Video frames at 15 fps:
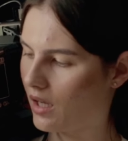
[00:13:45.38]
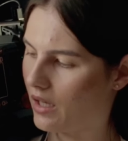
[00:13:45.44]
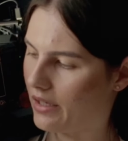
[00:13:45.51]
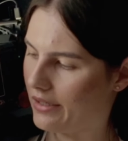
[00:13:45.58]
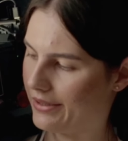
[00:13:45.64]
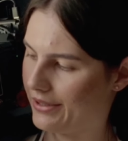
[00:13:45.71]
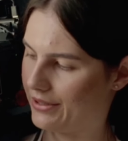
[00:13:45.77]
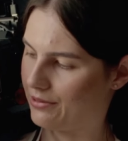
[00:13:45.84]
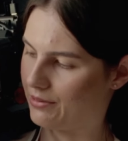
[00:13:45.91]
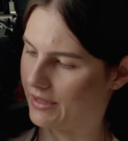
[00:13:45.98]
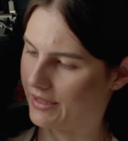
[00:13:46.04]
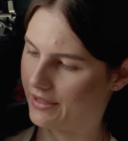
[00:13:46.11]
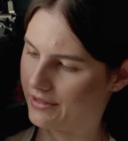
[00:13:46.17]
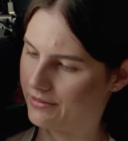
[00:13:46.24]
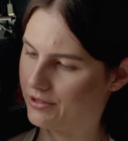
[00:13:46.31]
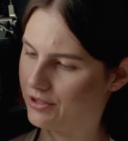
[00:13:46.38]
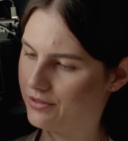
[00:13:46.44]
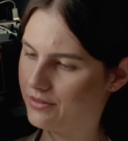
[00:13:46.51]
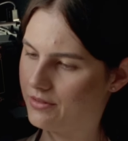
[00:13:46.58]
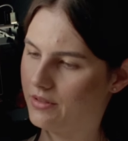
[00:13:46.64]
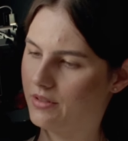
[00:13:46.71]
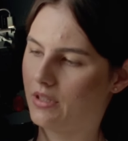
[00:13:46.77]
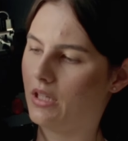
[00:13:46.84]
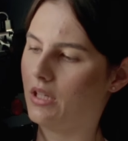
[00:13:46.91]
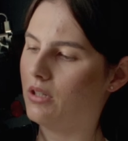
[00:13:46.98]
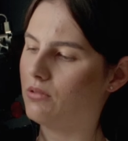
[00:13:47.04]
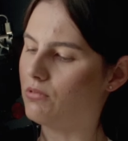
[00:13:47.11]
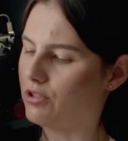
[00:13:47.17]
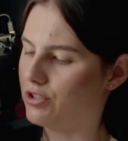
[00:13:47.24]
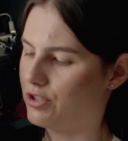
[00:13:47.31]
I can just
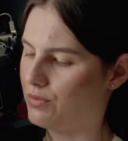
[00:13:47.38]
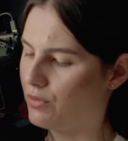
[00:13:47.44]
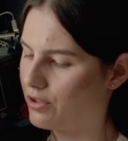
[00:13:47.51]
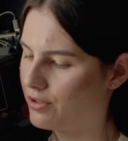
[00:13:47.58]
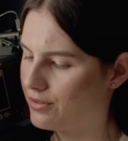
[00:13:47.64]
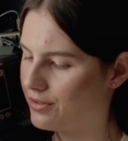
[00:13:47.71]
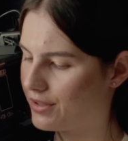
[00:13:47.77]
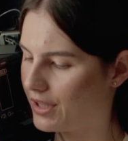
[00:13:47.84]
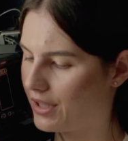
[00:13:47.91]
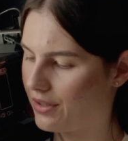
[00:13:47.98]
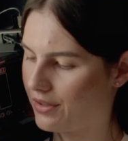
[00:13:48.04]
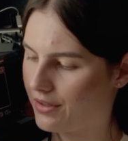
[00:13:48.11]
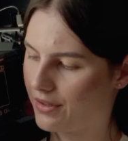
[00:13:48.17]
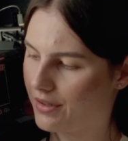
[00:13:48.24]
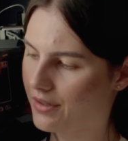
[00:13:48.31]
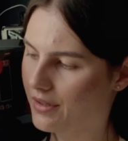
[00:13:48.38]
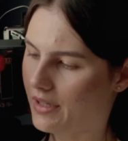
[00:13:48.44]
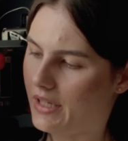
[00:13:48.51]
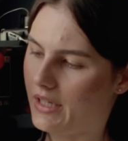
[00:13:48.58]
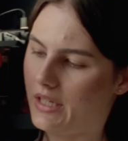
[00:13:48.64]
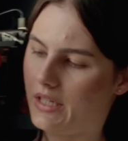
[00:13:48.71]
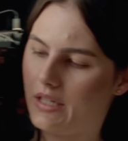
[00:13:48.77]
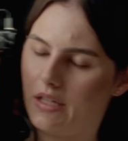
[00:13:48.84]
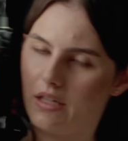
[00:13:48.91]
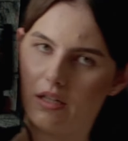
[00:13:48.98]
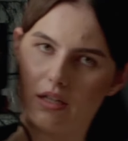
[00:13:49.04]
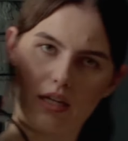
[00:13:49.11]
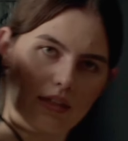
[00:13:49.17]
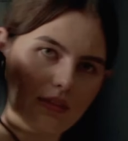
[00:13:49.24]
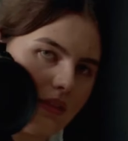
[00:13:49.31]
watch the monitor here and as